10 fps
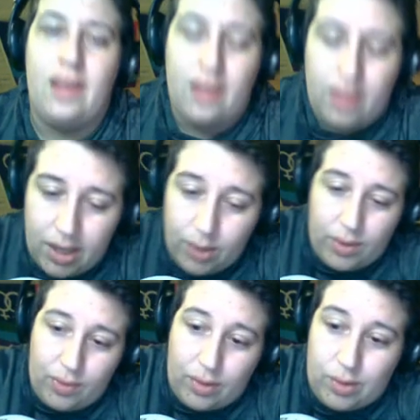Thank you all
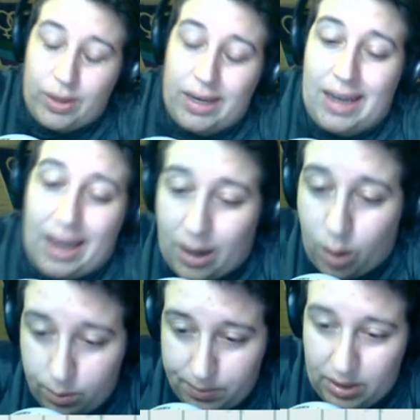for joining. I
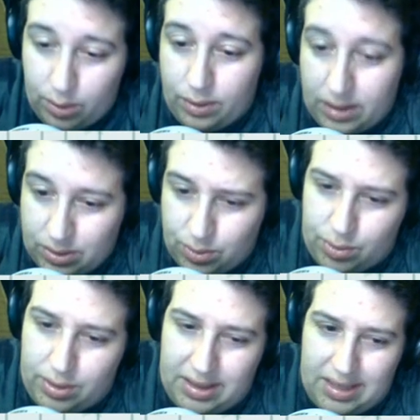hope you
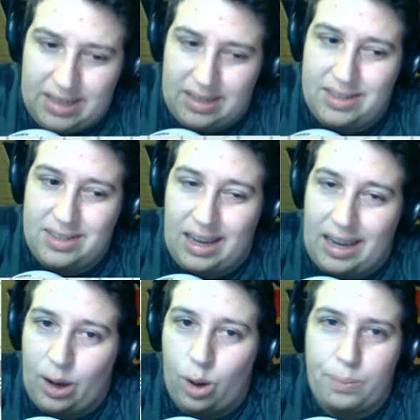enjoyed this. I
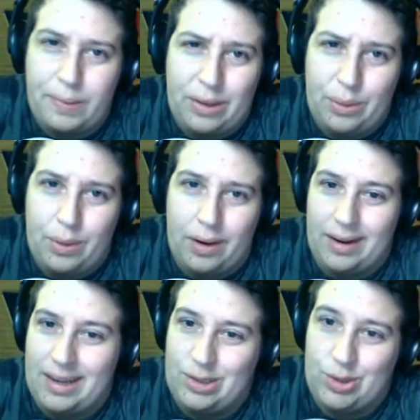hope you are
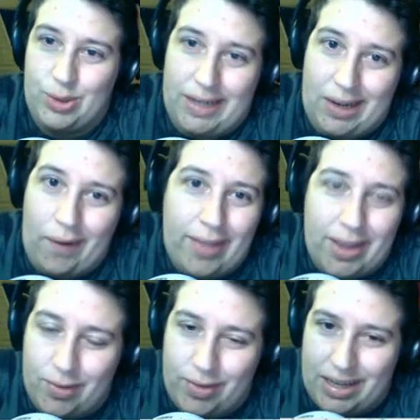enjoying all
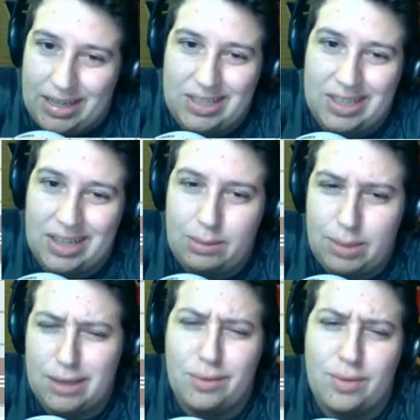of this. Let me
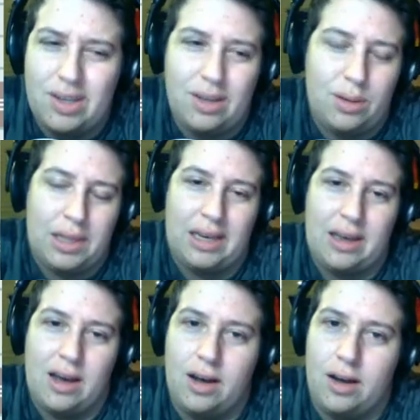know what you think
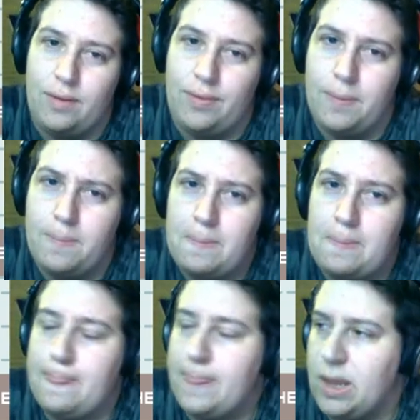of
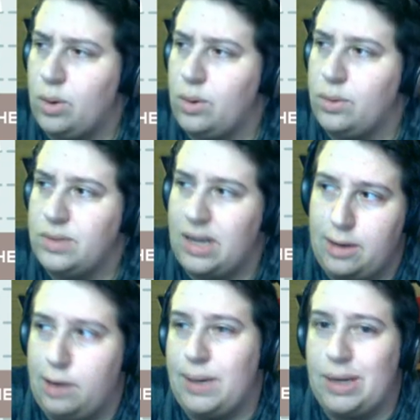the whole
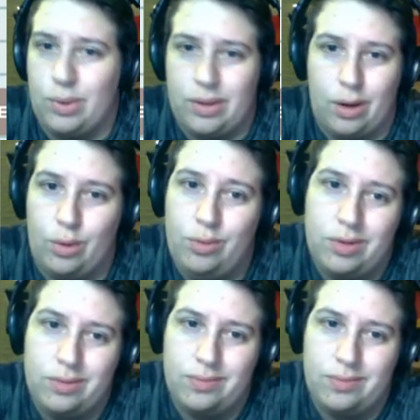dynamic with Cove.